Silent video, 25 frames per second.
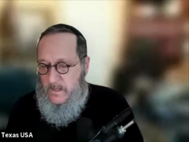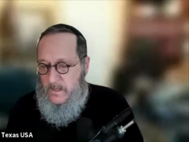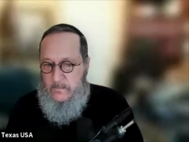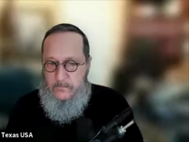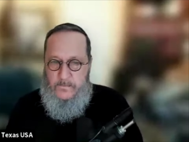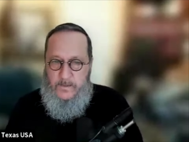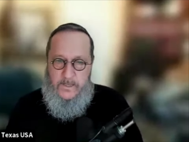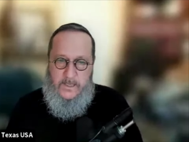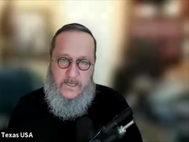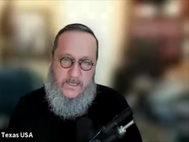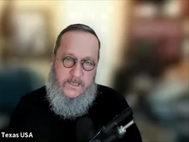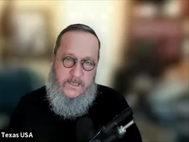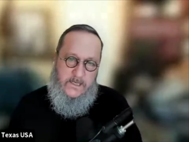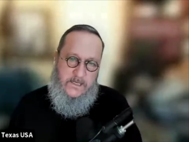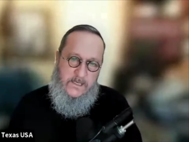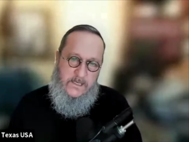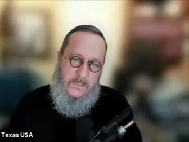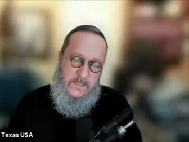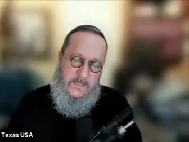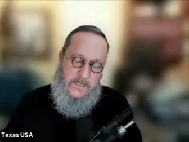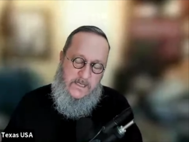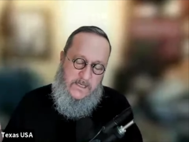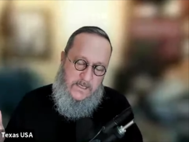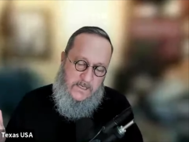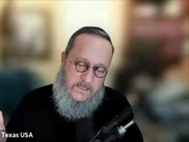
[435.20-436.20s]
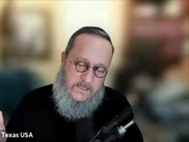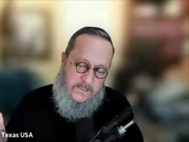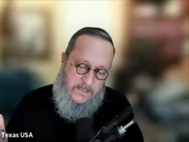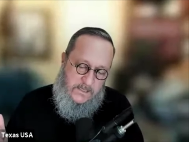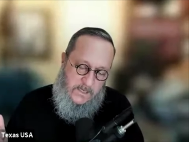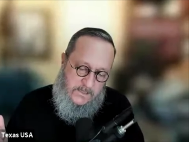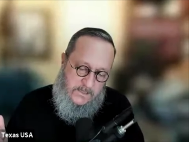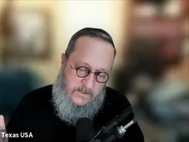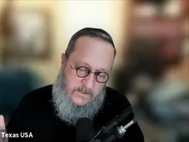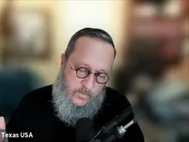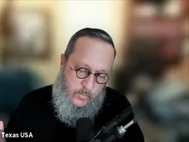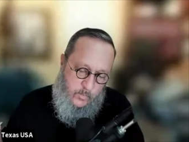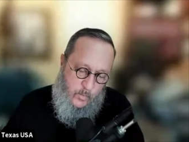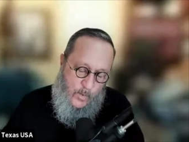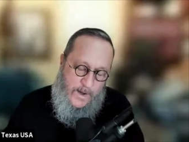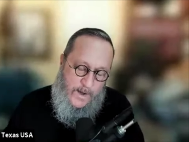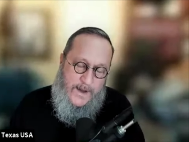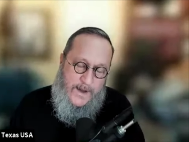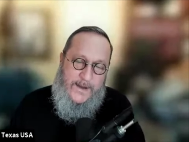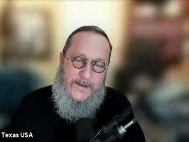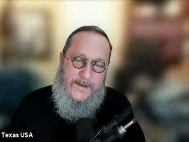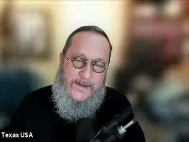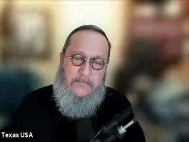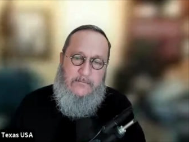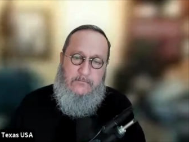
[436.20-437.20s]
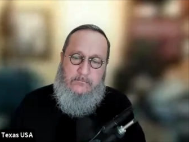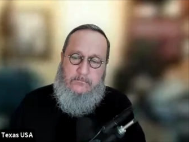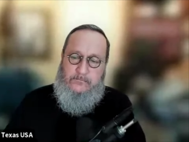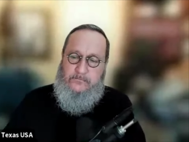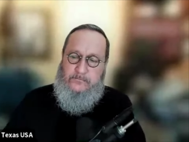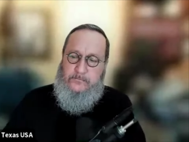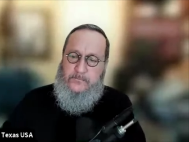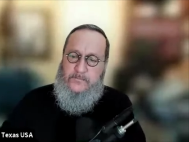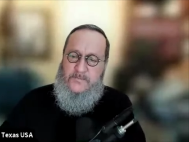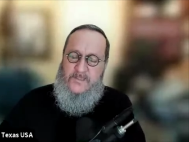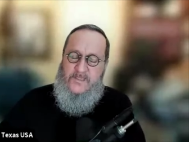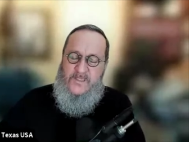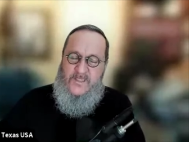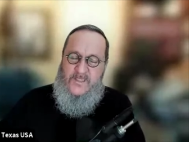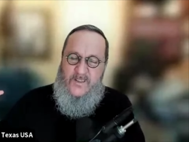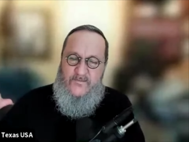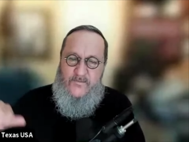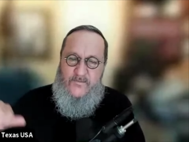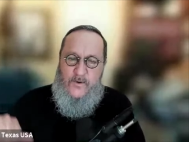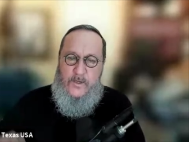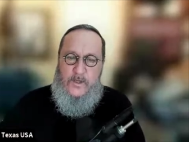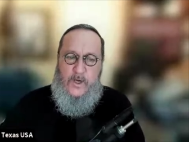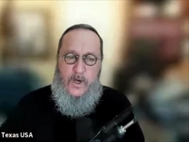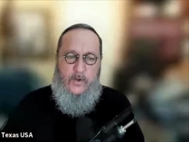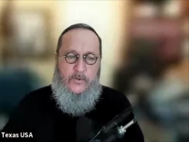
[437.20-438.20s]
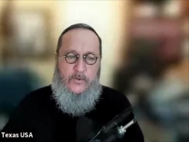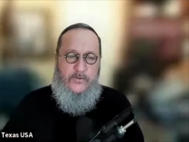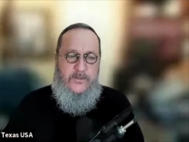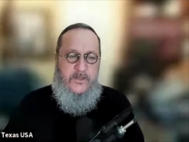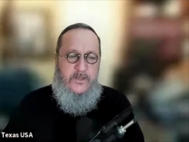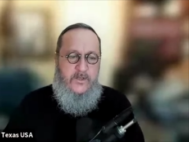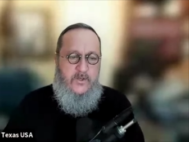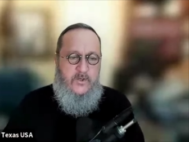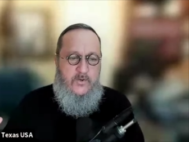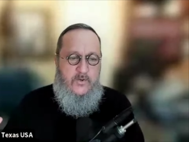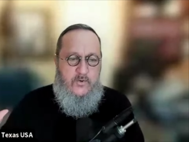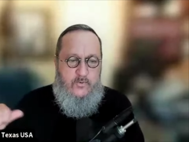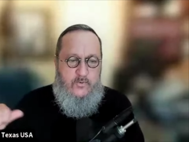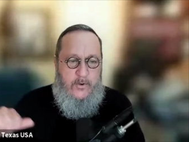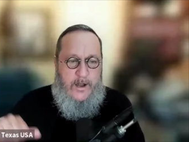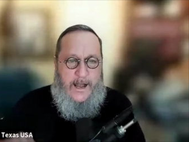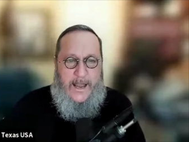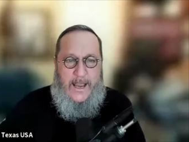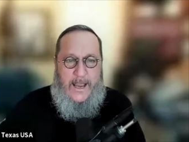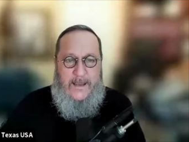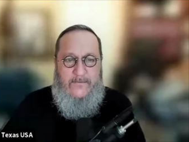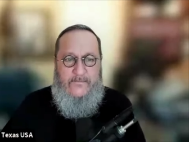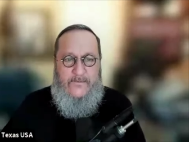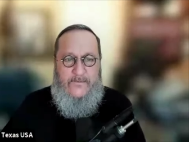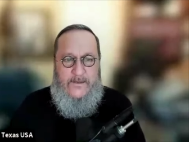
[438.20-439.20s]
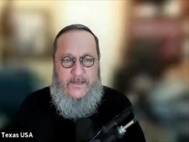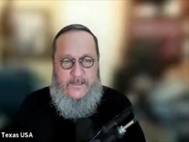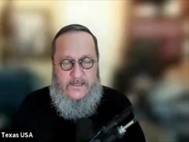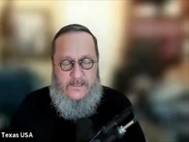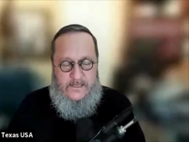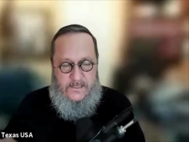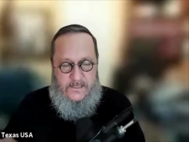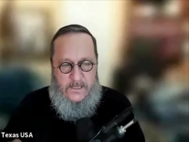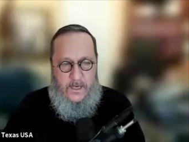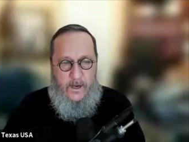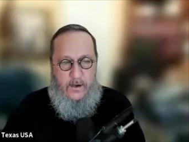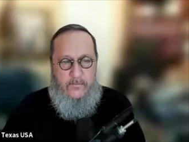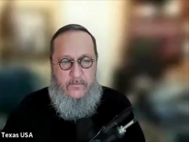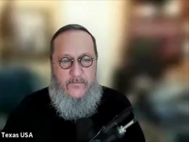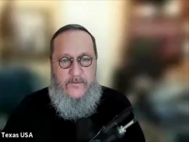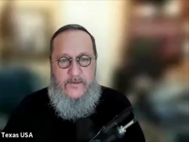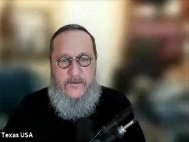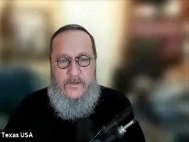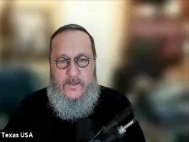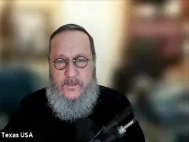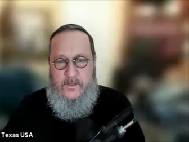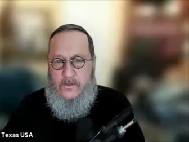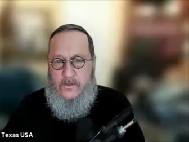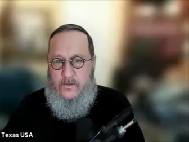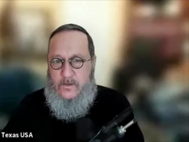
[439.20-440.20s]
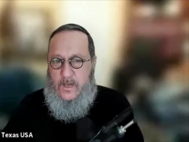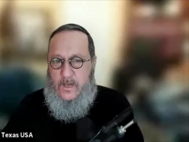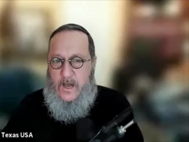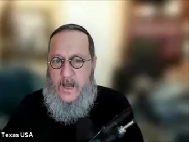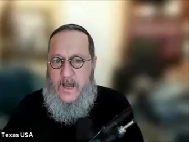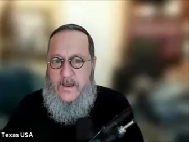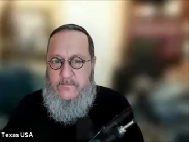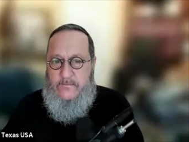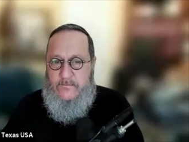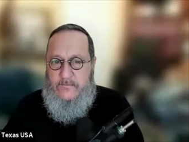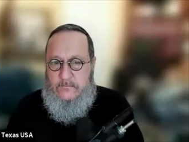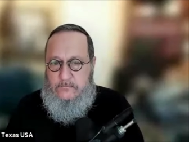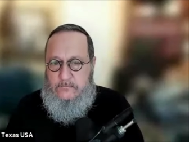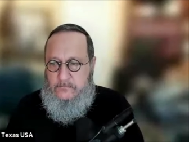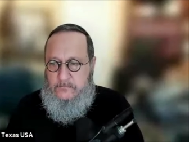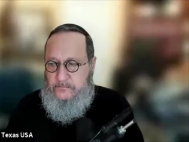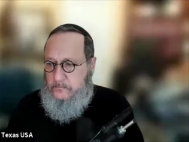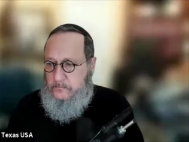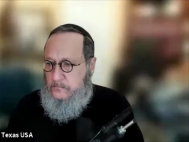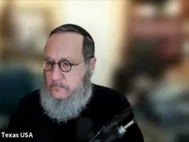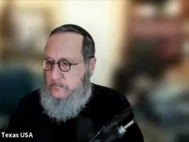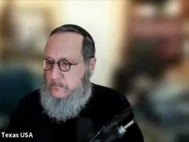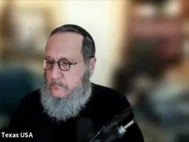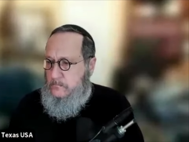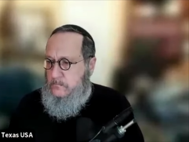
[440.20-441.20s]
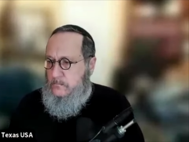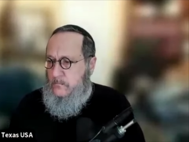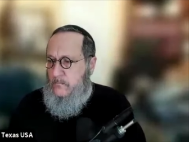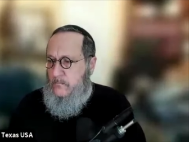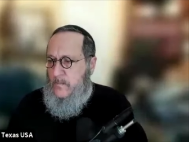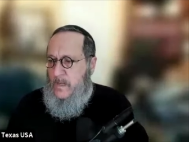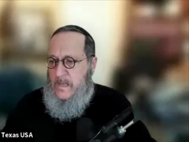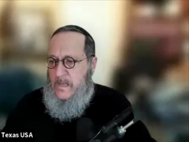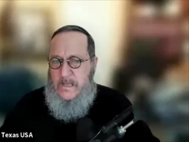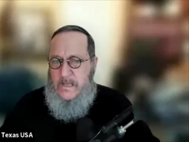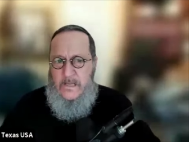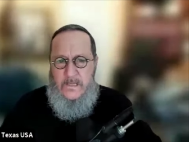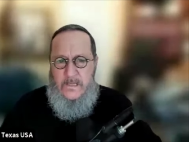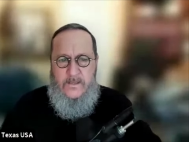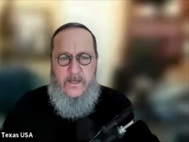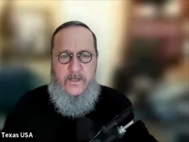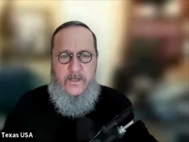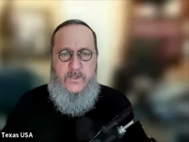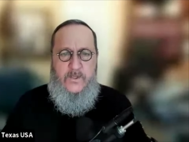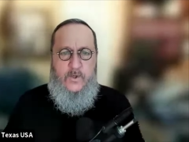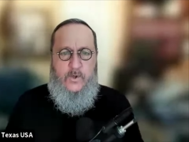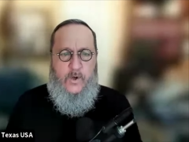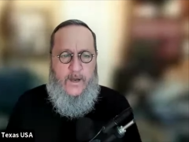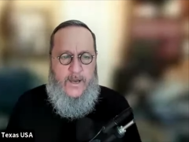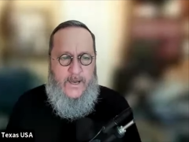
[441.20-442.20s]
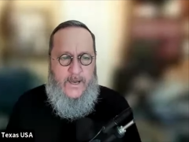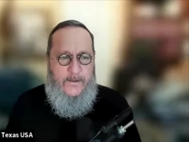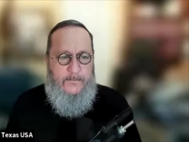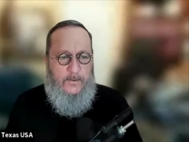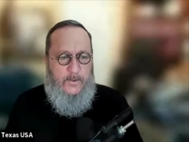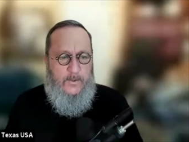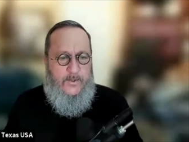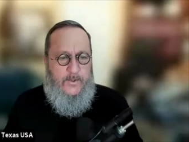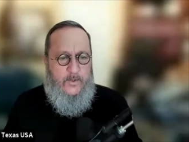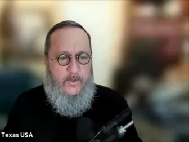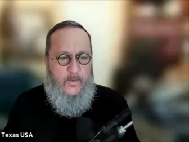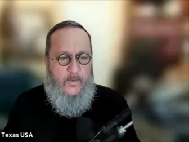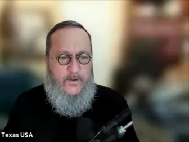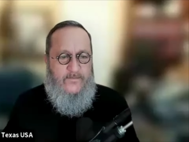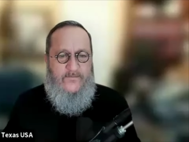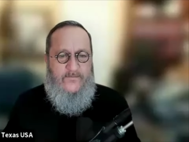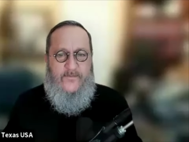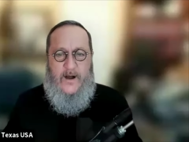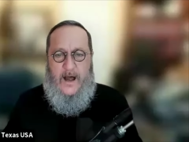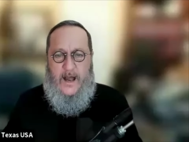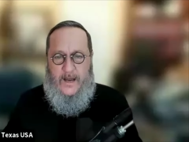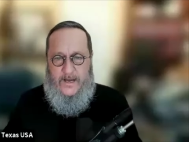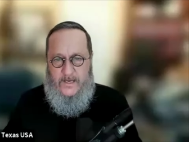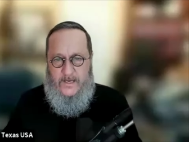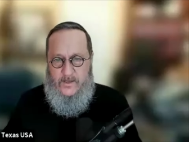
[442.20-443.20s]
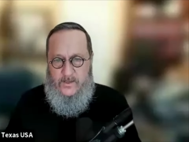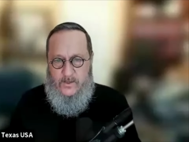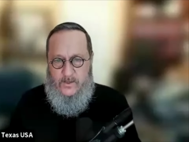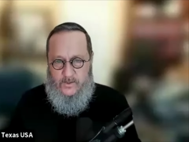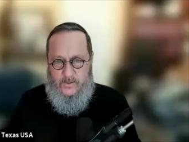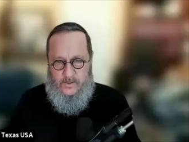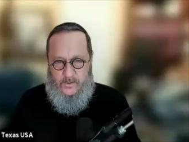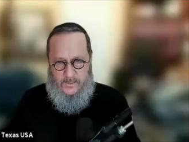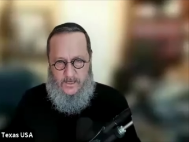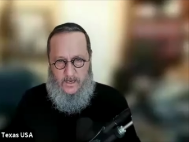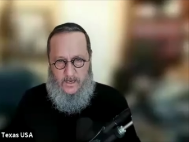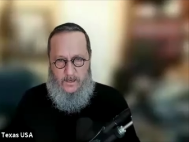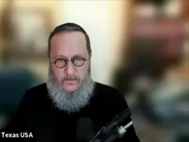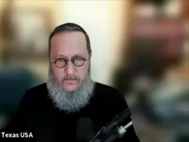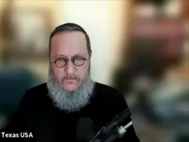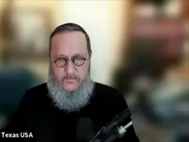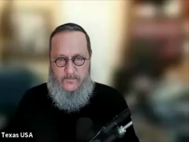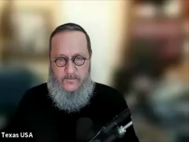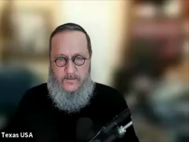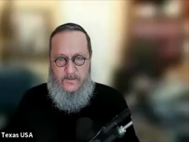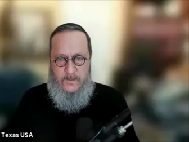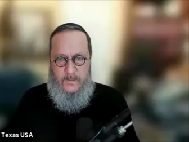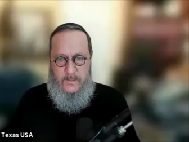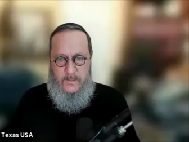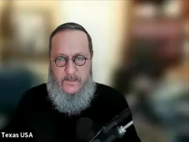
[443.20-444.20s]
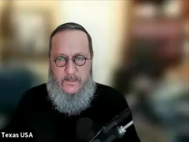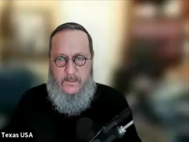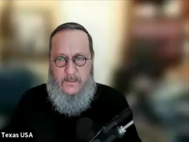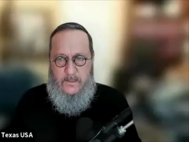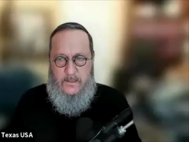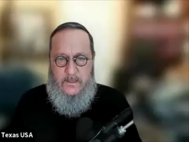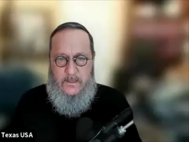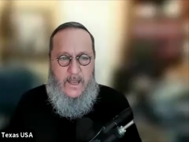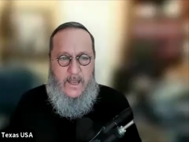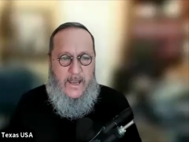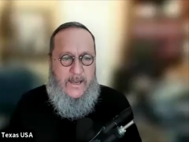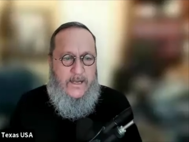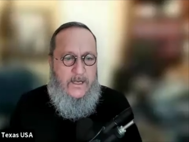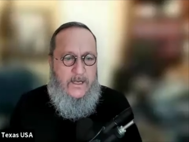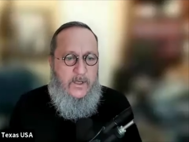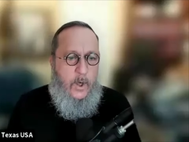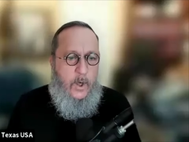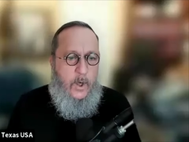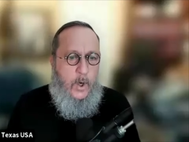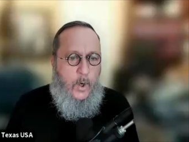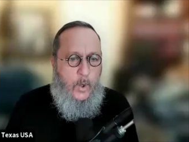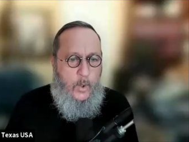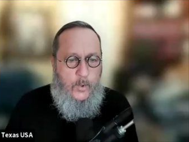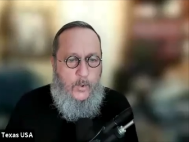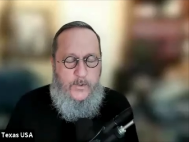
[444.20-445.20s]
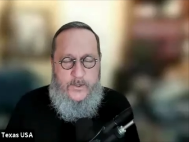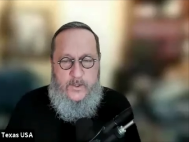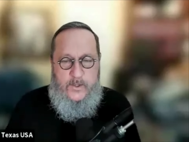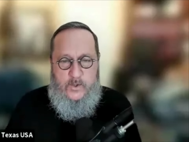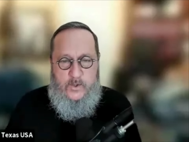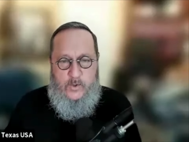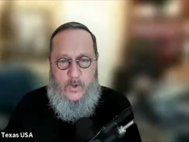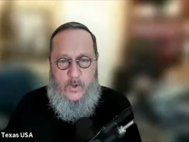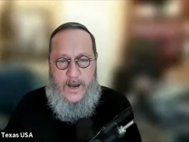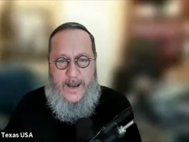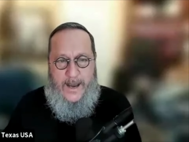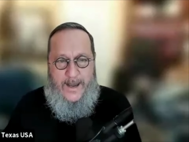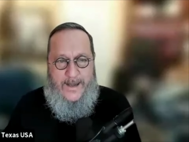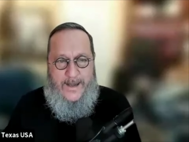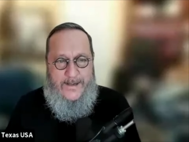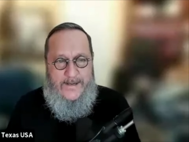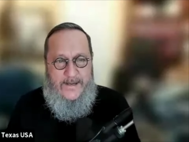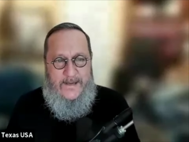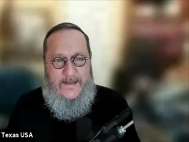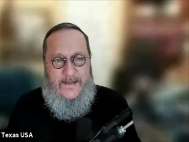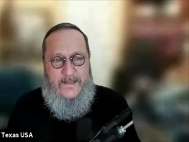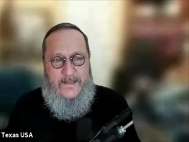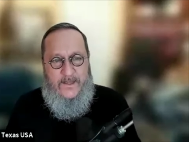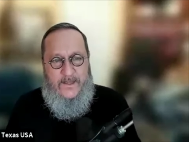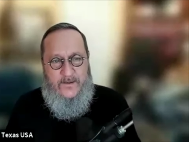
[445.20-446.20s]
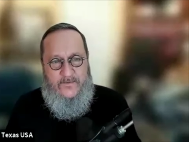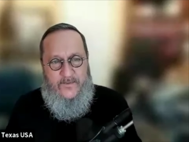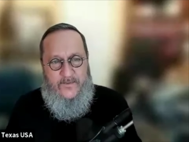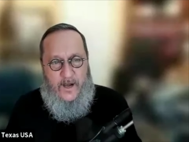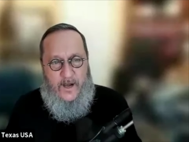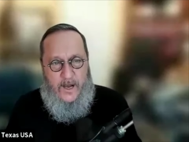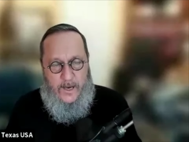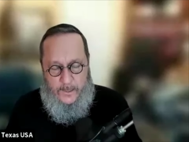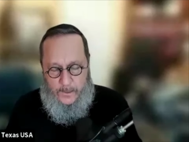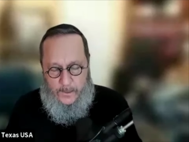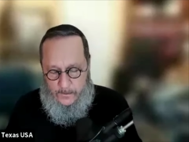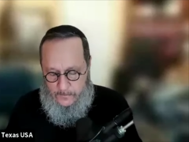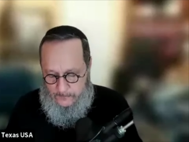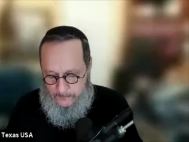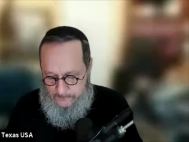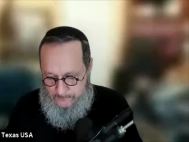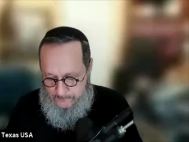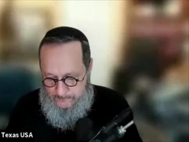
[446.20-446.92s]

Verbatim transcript: Because it, it, it's it's when difficulties drive itself into your life that you're able to refine yourself like gold tried in the fire.